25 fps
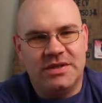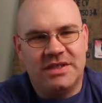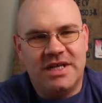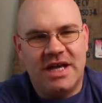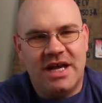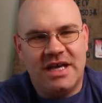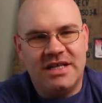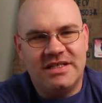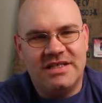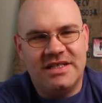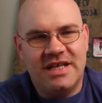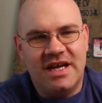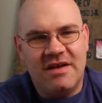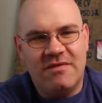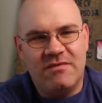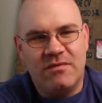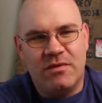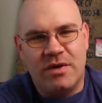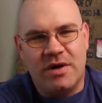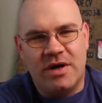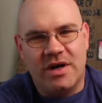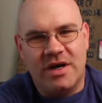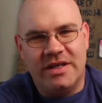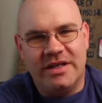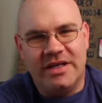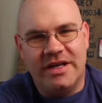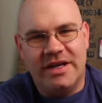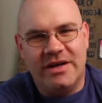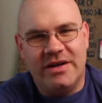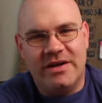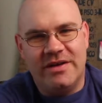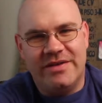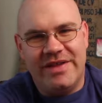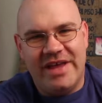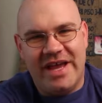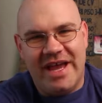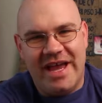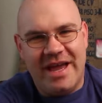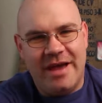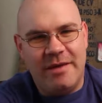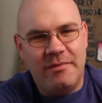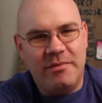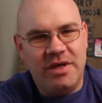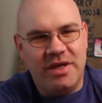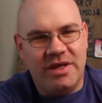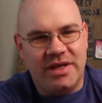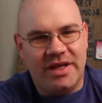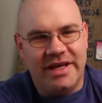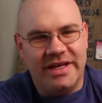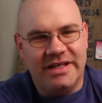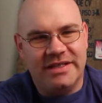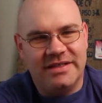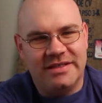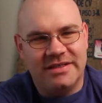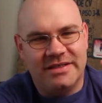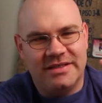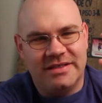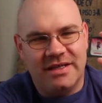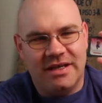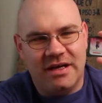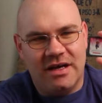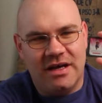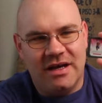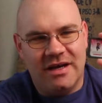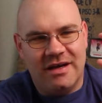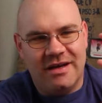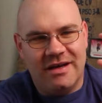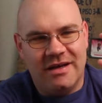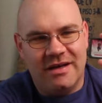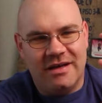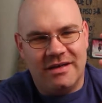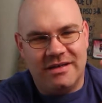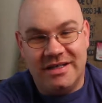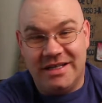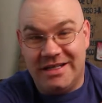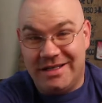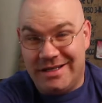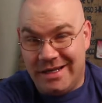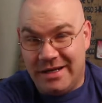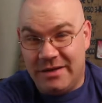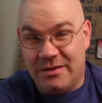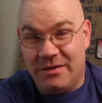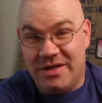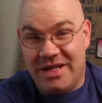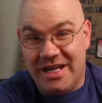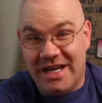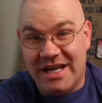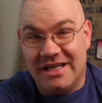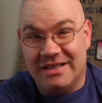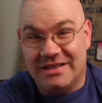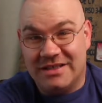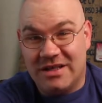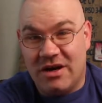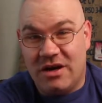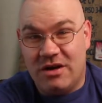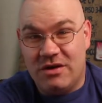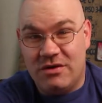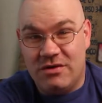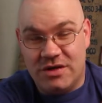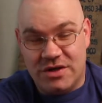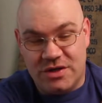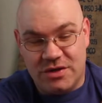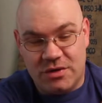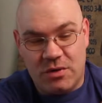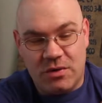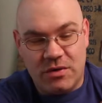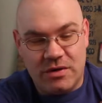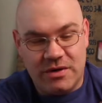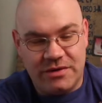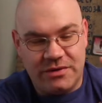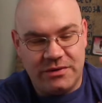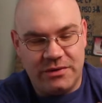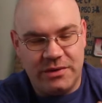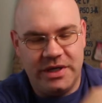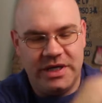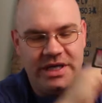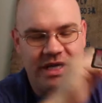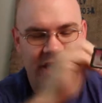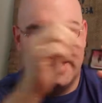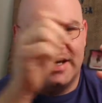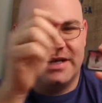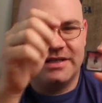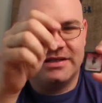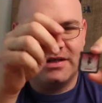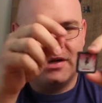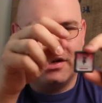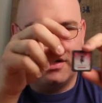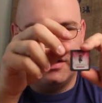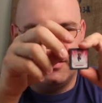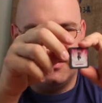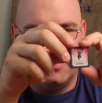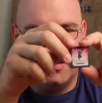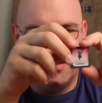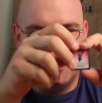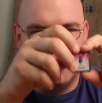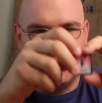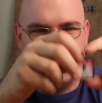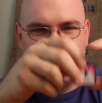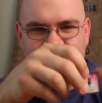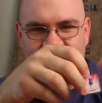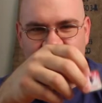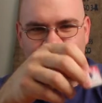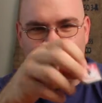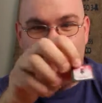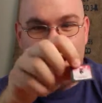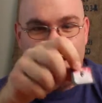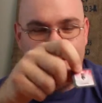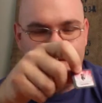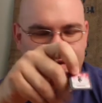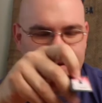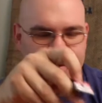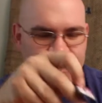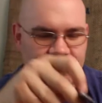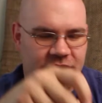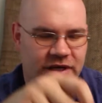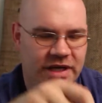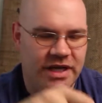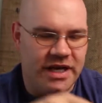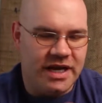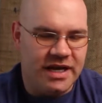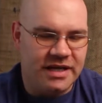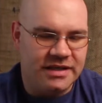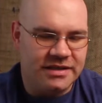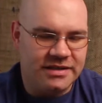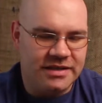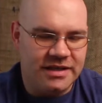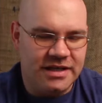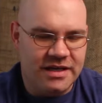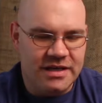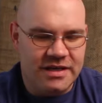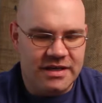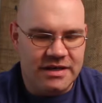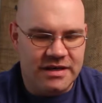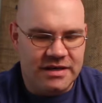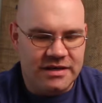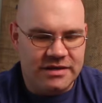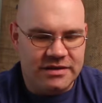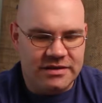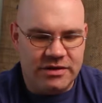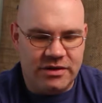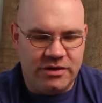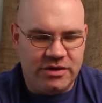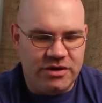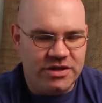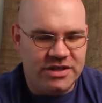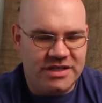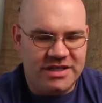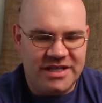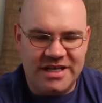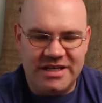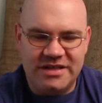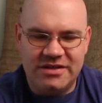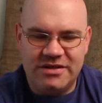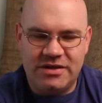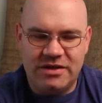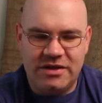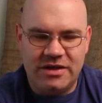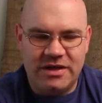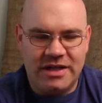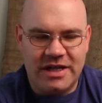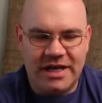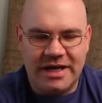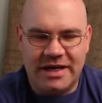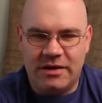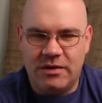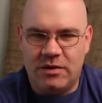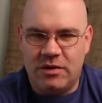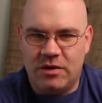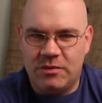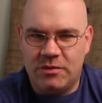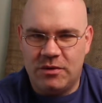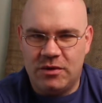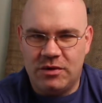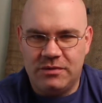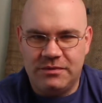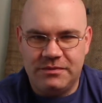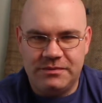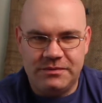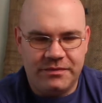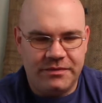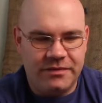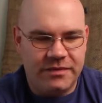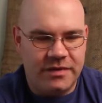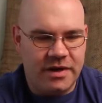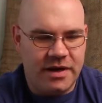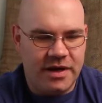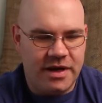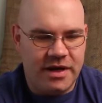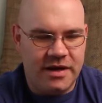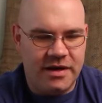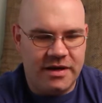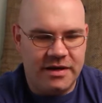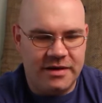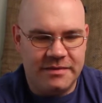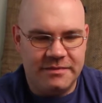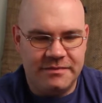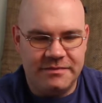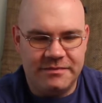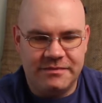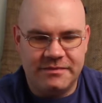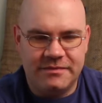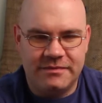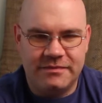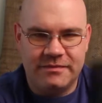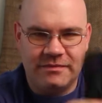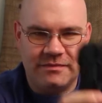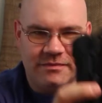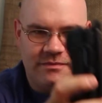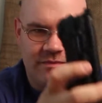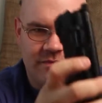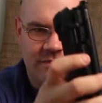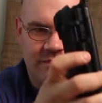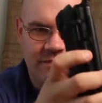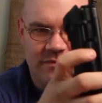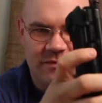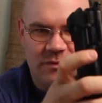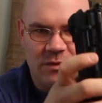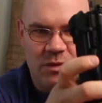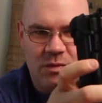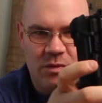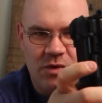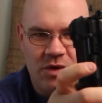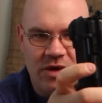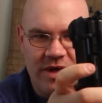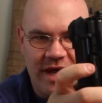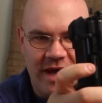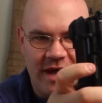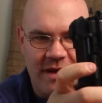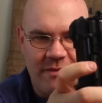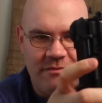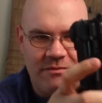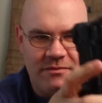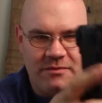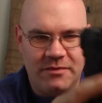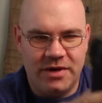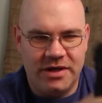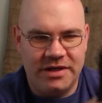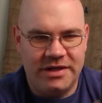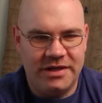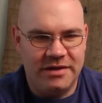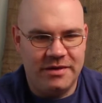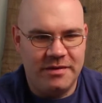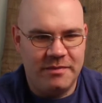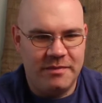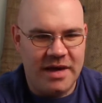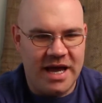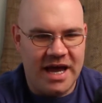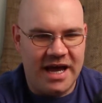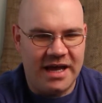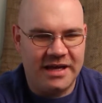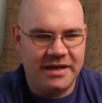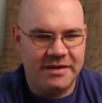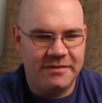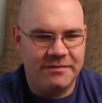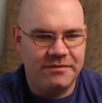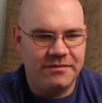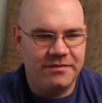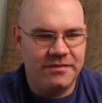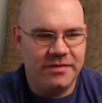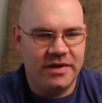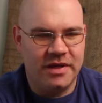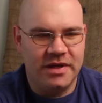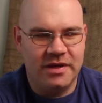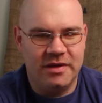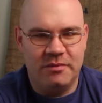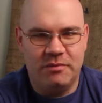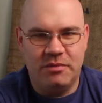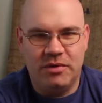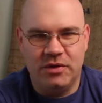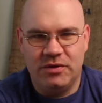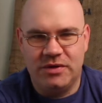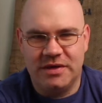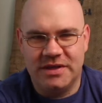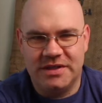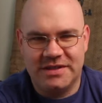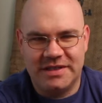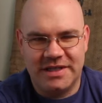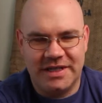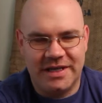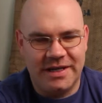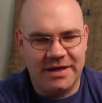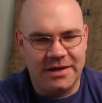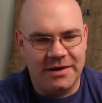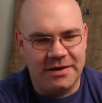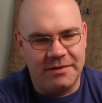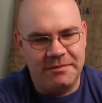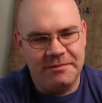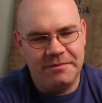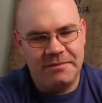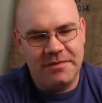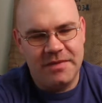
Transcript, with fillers: it's got software on there that emulates a Nintendo DS cartridge or a 3DS cartridge if you have a 3DS. So you just insert it like a normal, uh, normal game right there in the back. And you boot this thing up.